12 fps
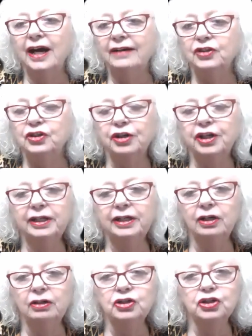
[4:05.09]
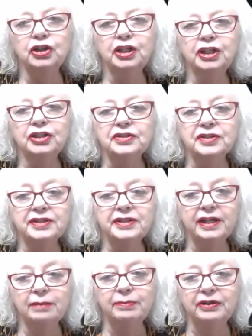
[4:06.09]
have a training called Journey to
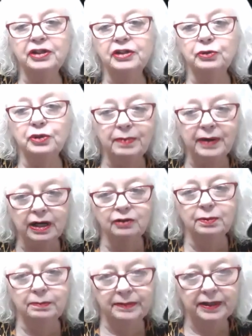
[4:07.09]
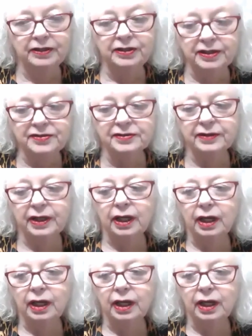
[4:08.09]
Sustainability Through the Power of Preparedness.